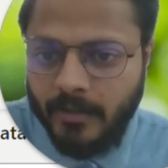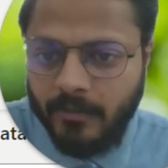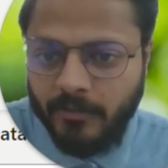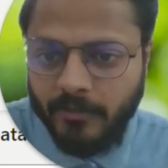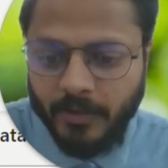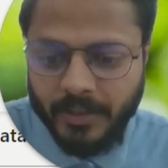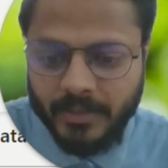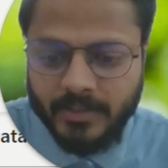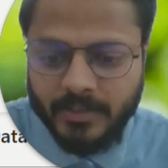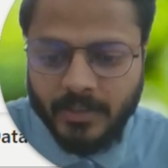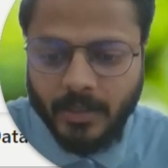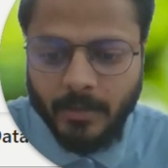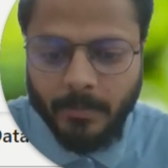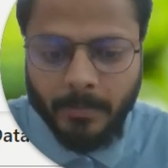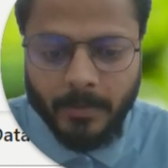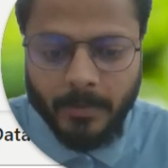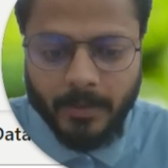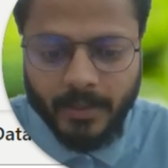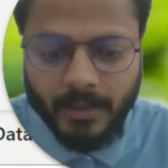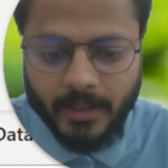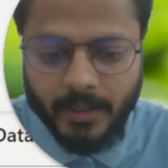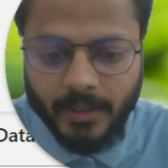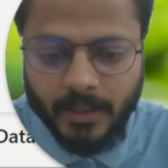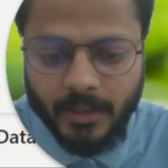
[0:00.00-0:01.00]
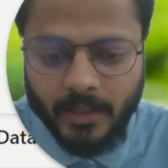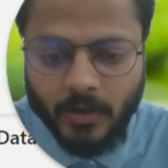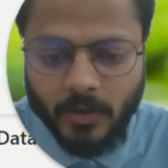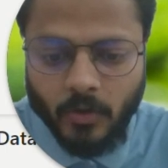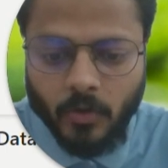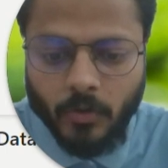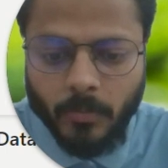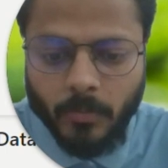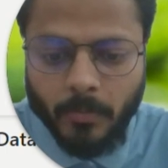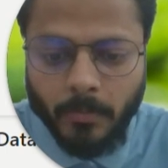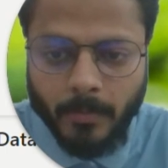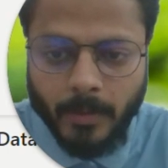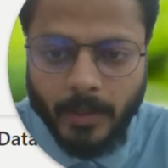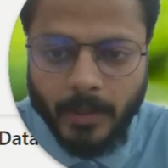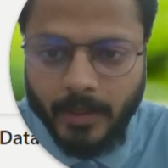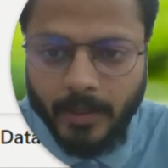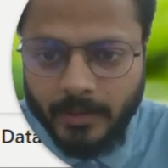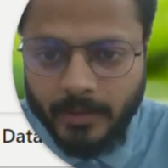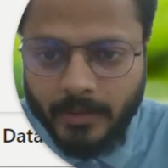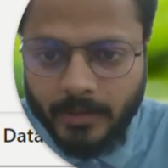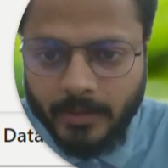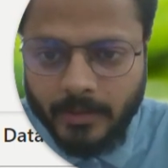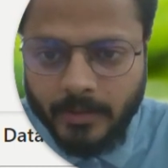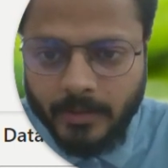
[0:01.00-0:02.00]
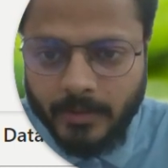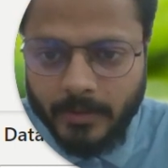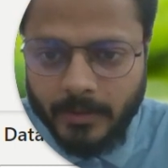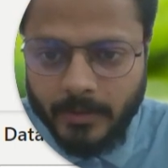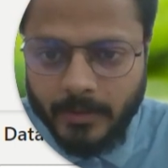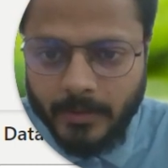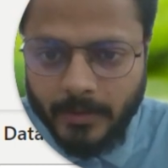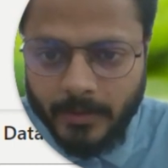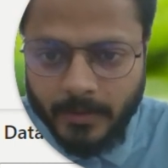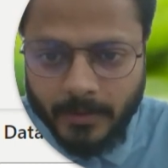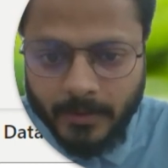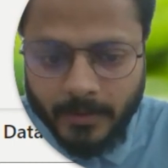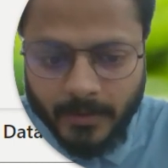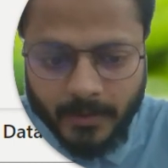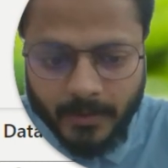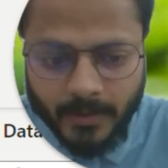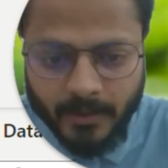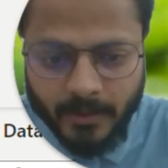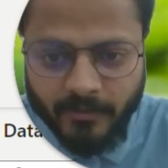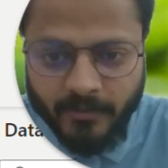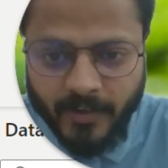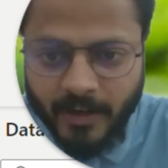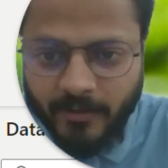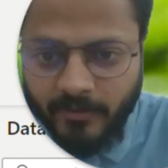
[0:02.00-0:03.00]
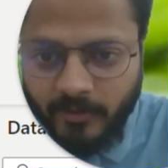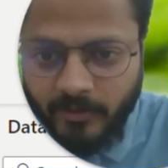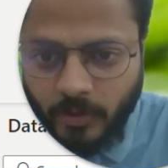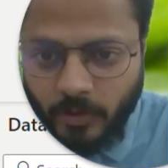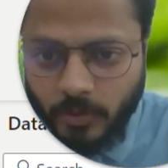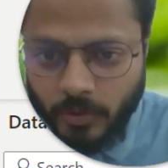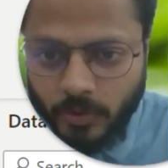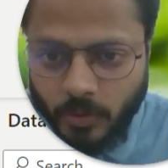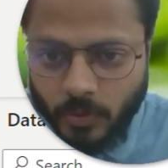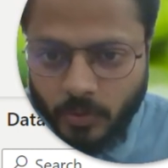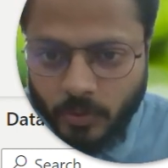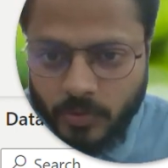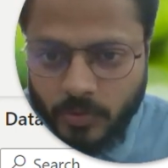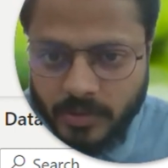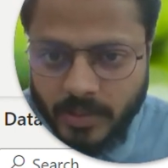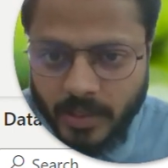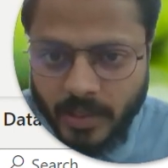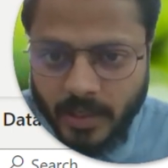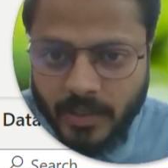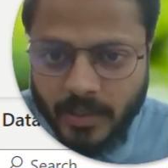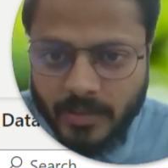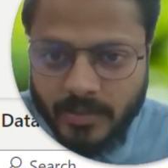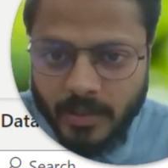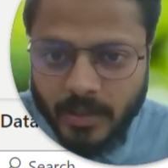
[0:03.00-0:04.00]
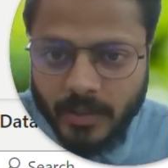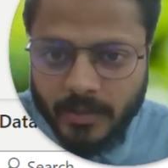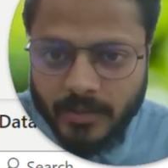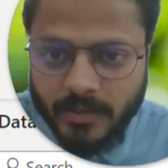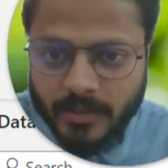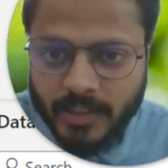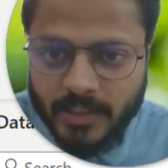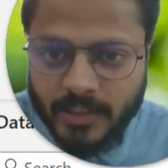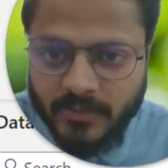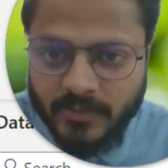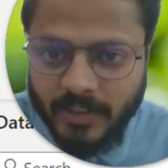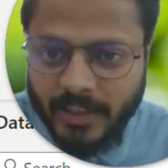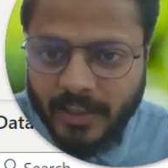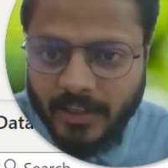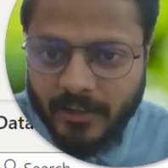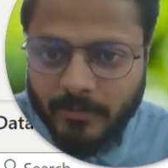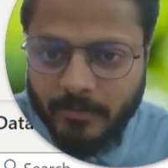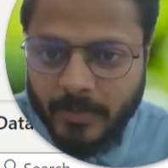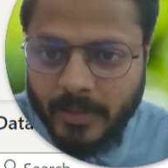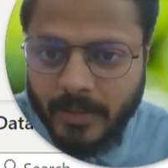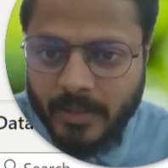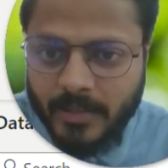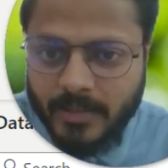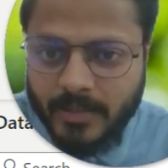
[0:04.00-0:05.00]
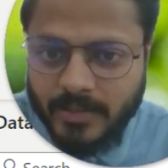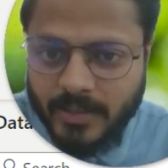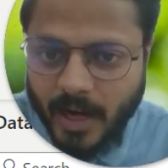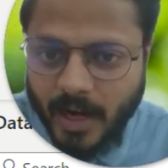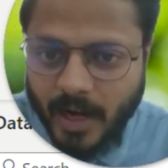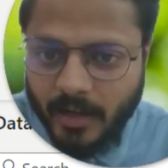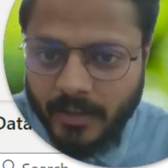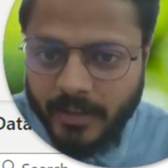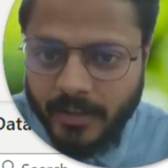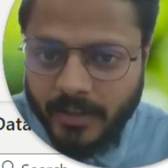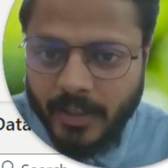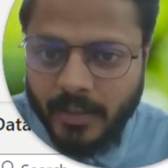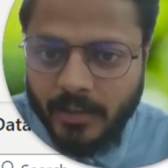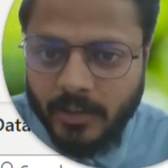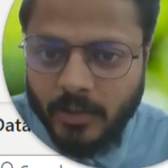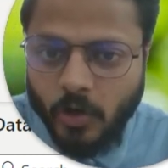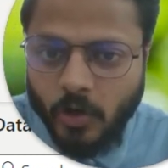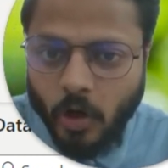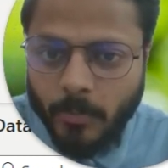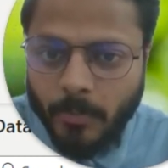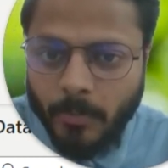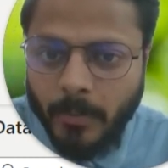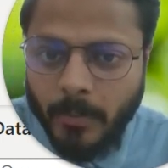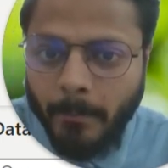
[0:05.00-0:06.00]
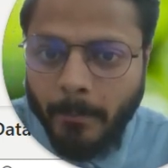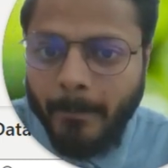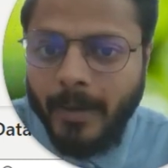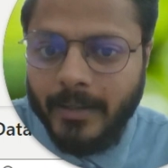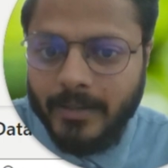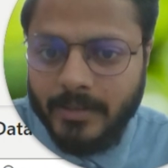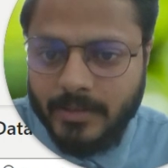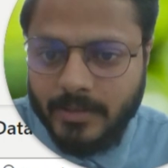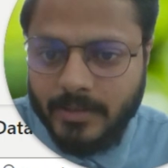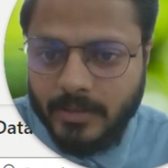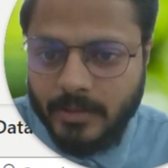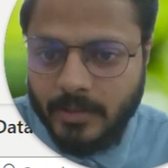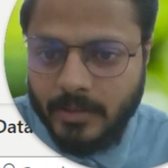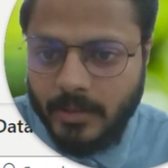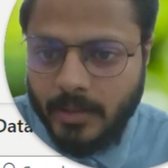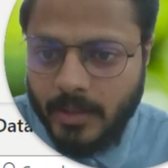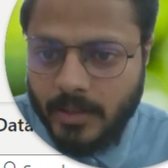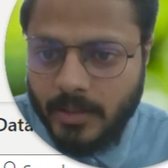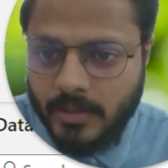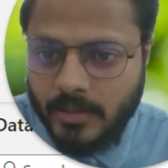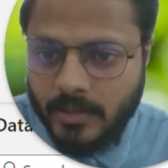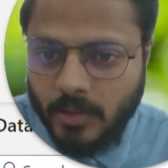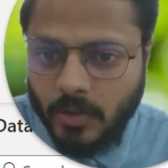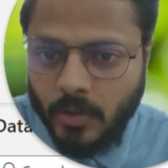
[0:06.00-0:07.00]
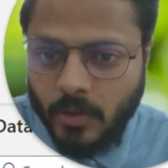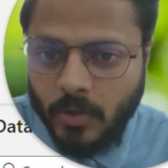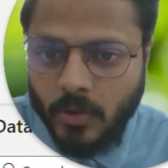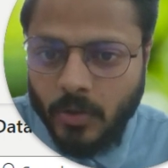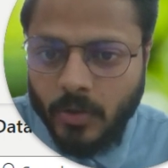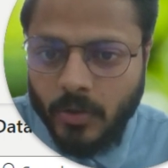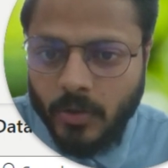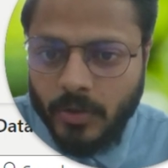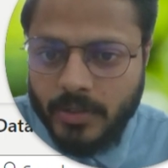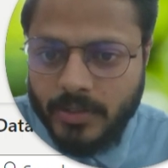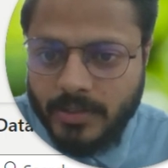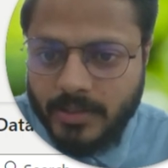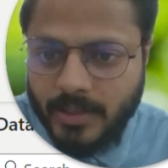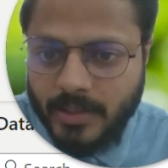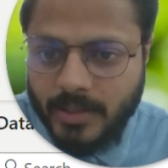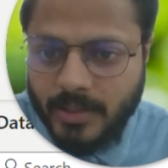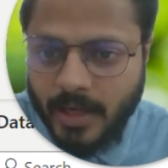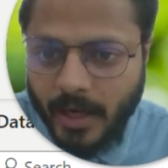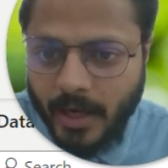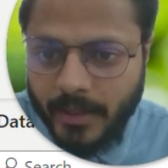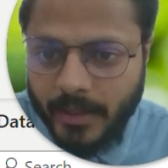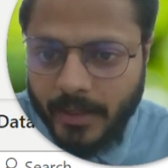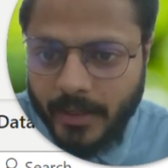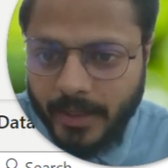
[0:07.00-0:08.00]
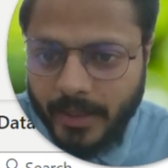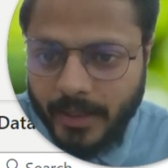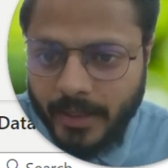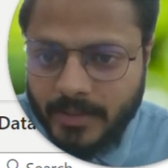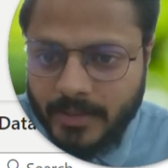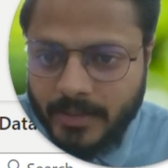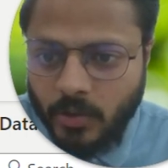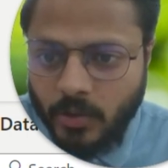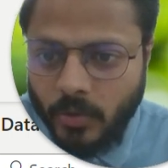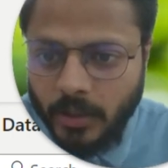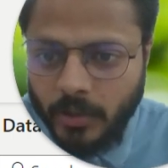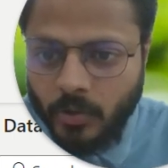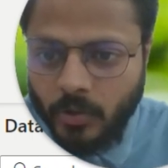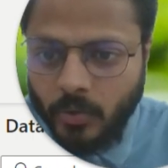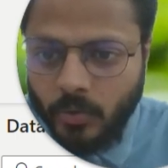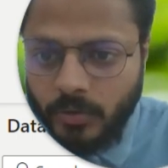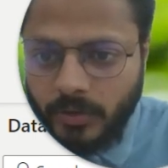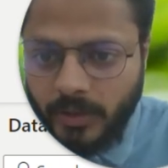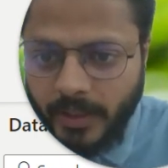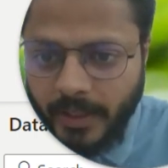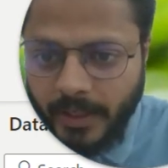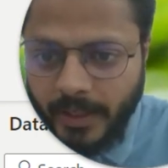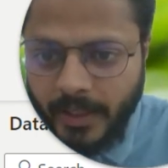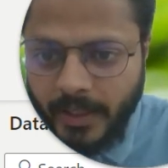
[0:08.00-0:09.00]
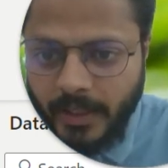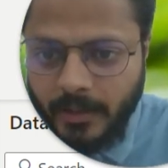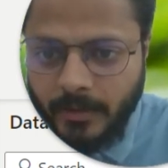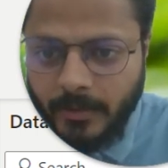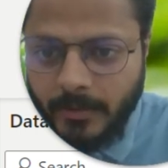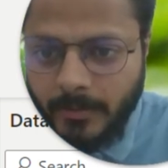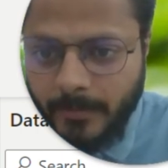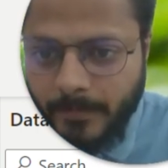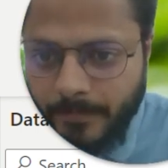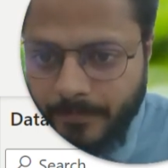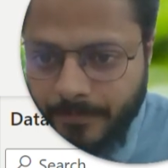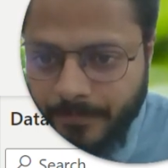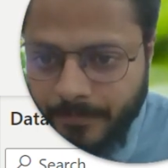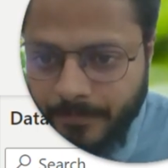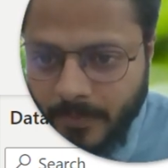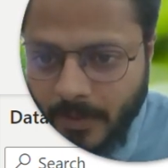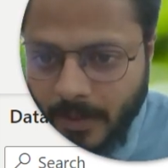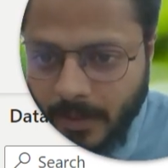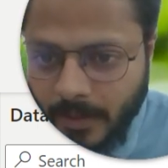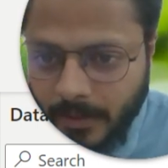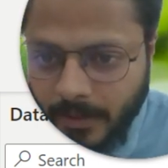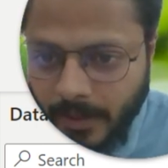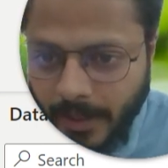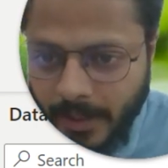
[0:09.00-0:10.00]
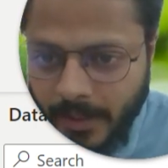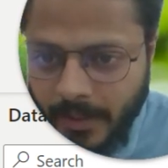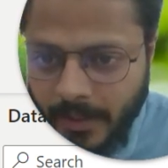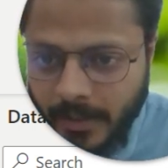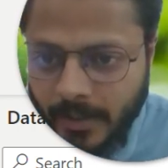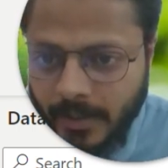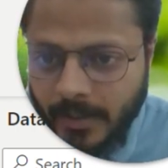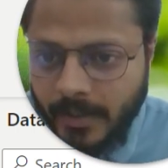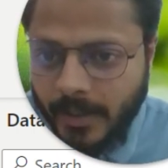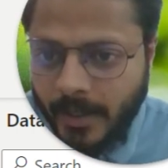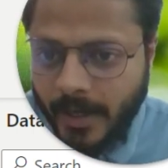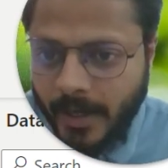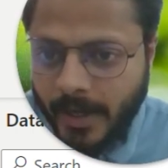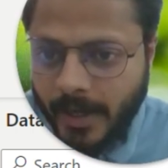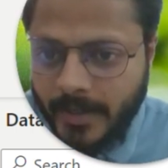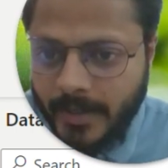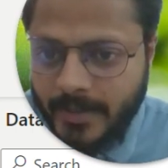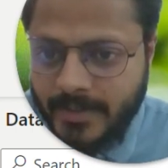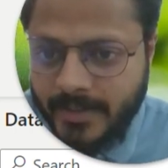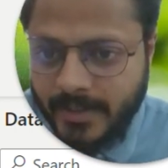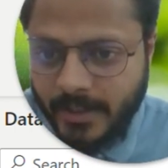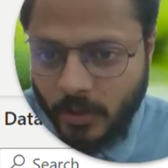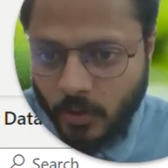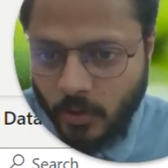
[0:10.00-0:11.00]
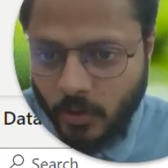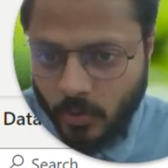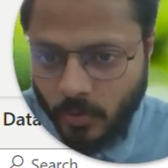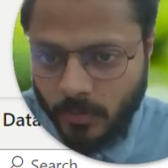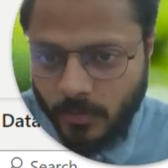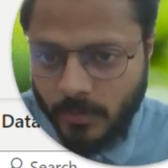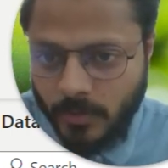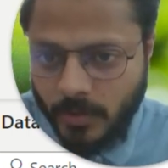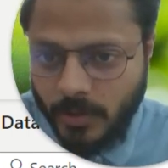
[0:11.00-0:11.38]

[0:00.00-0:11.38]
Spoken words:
For example, EO month, if I have to use this will give me start date comma months. So start date is equal to date, right, and 0.